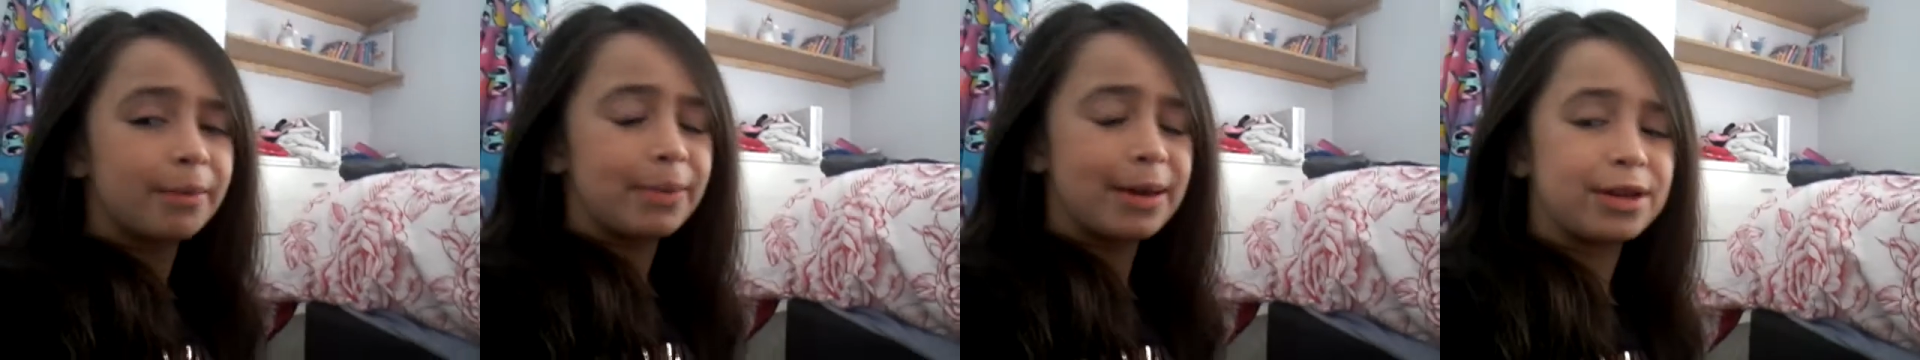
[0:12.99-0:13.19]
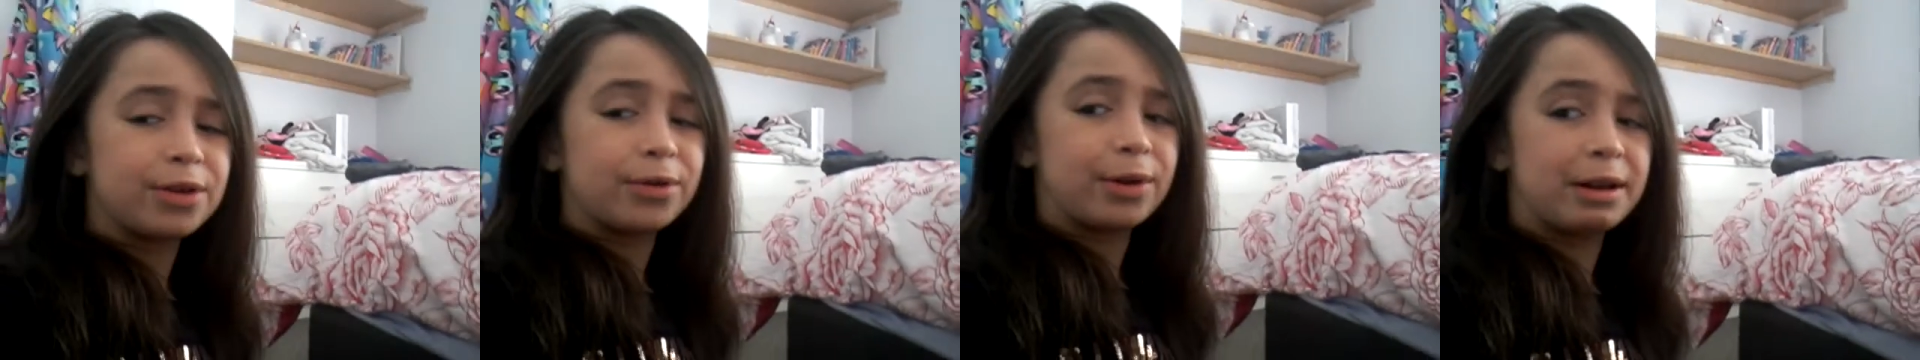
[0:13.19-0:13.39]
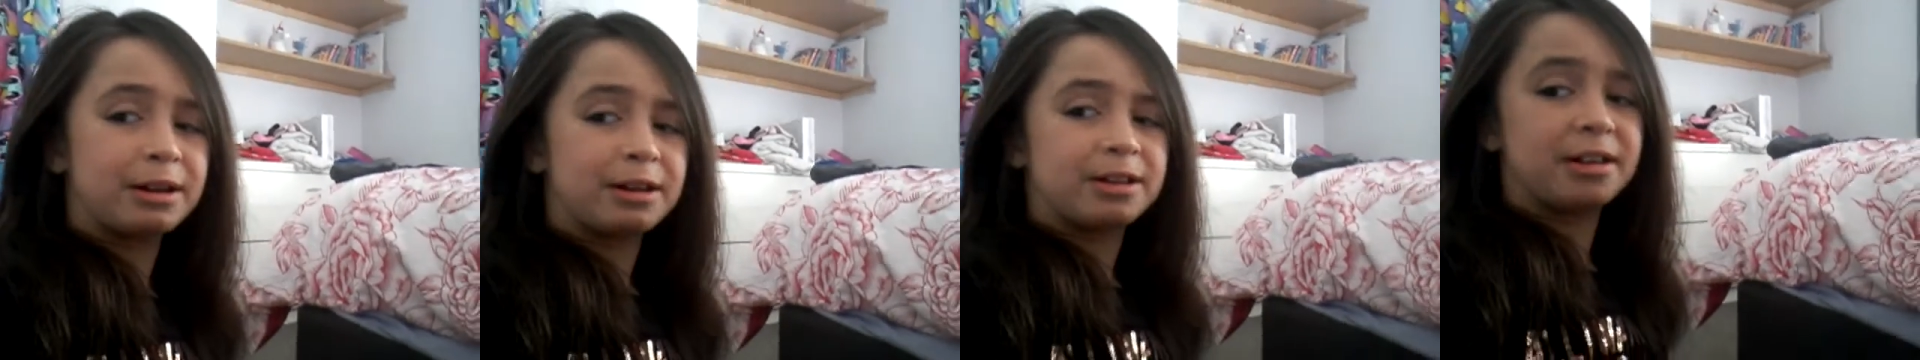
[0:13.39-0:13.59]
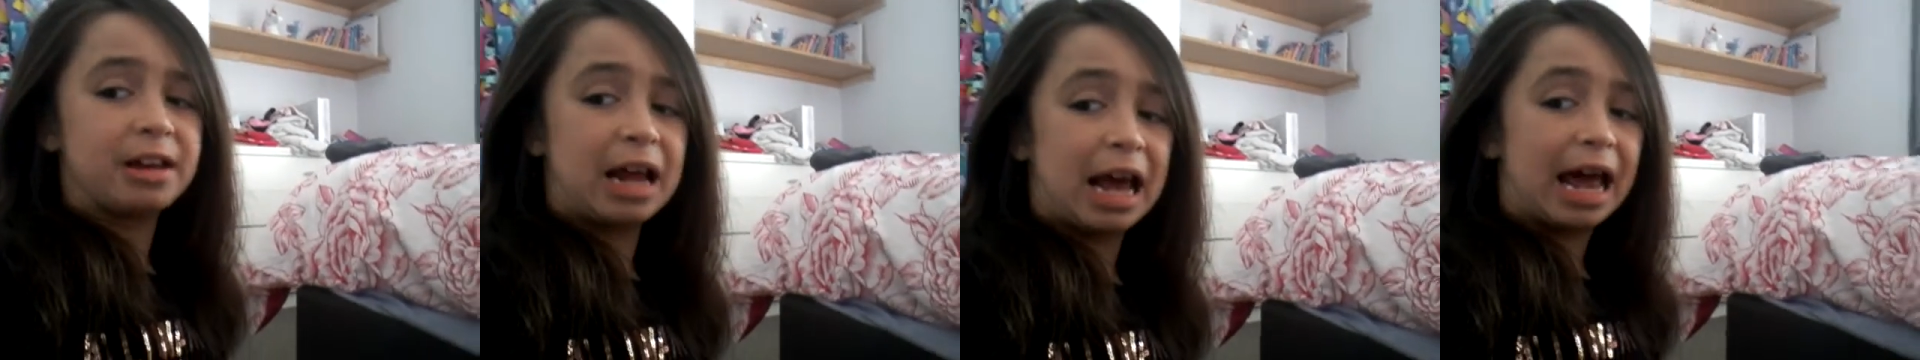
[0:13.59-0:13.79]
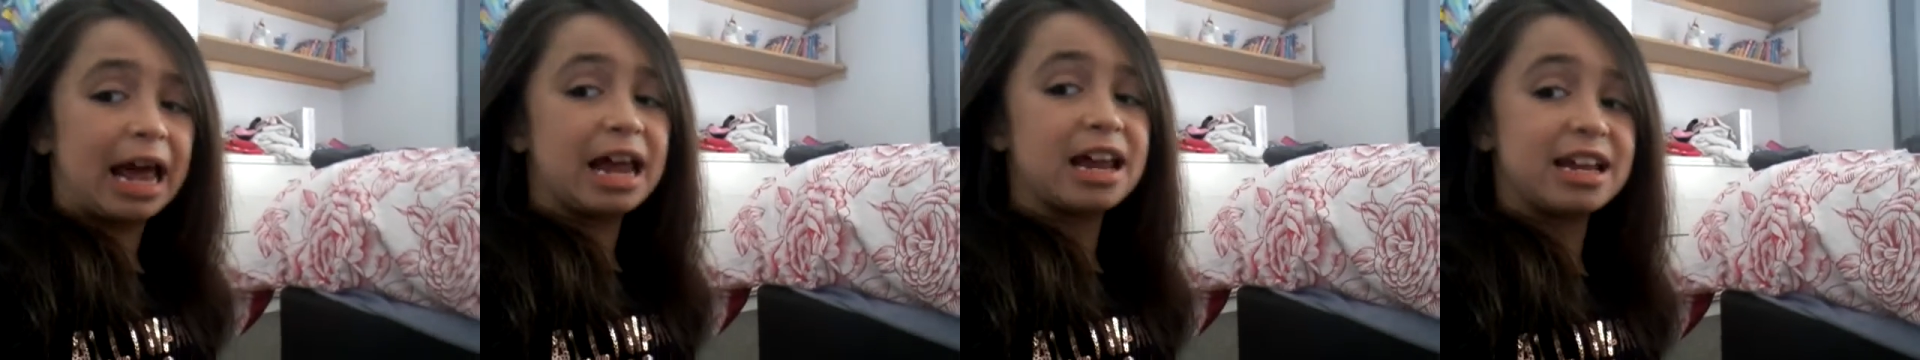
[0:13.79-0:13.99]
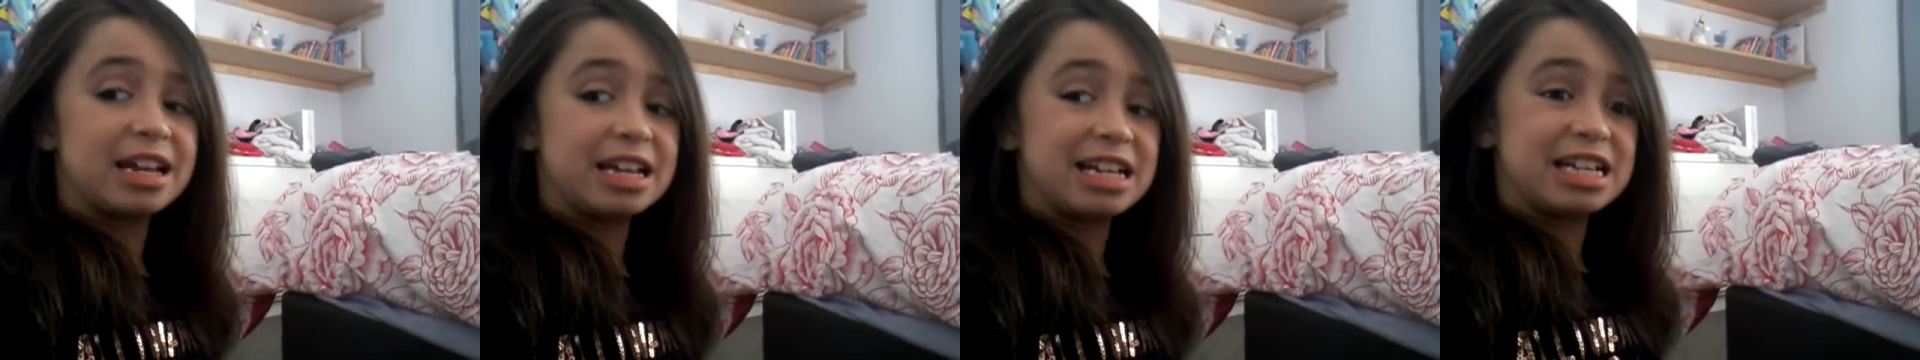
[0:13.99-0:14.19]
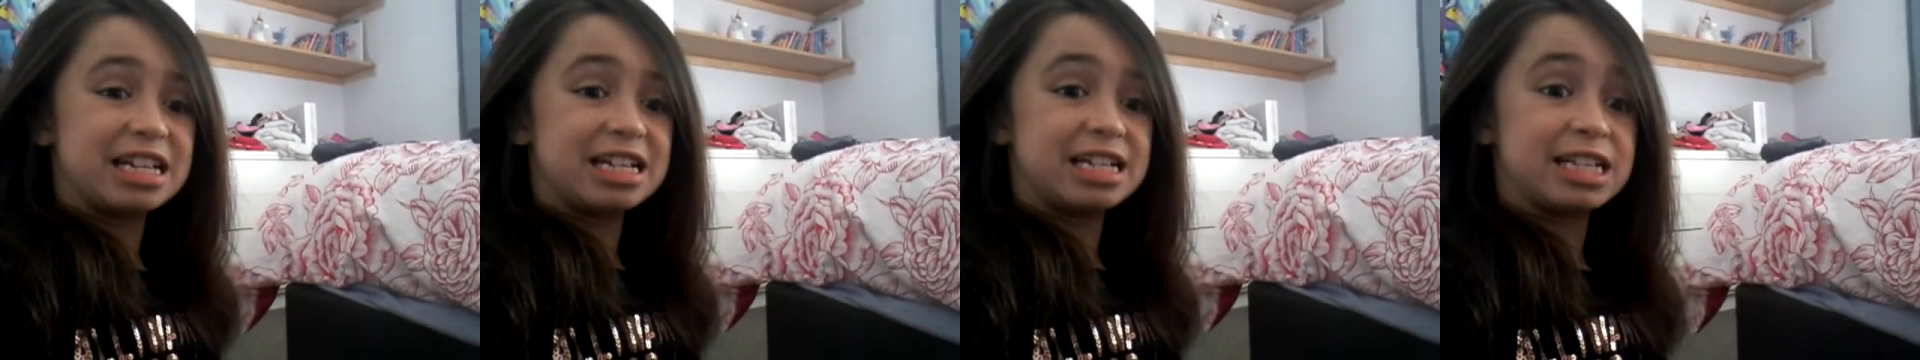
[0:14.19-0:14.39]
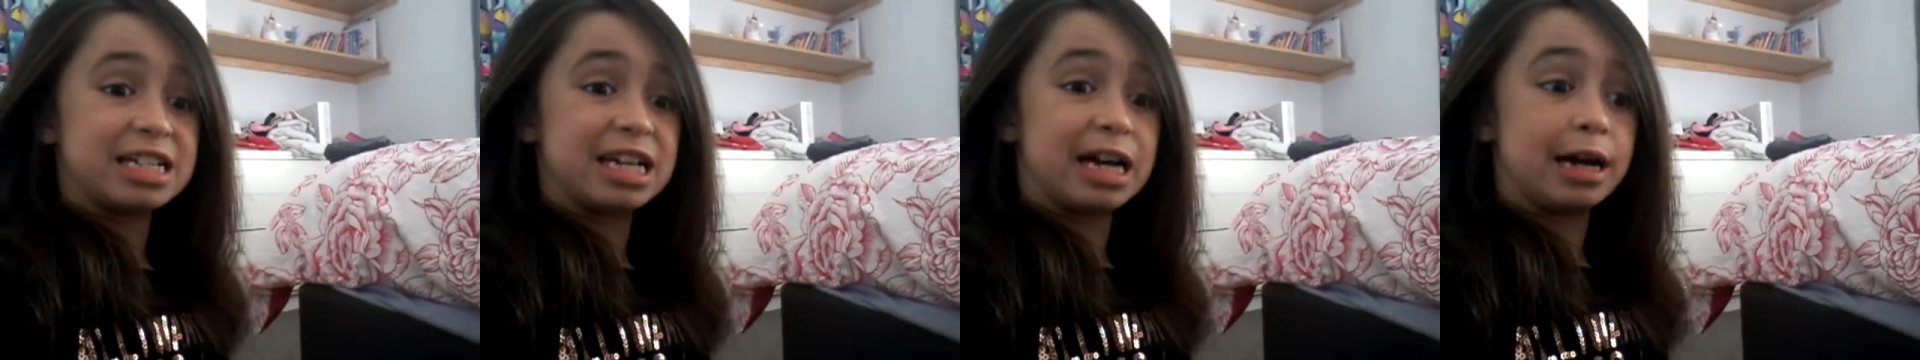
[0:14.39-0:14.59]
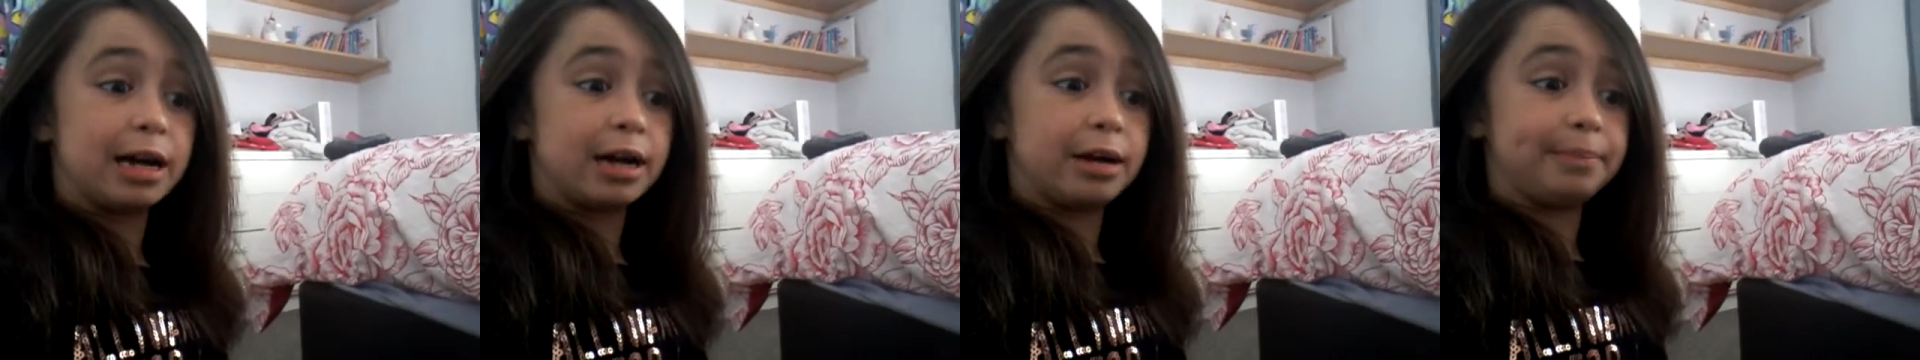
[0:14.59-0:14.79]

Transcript: going to be doing today is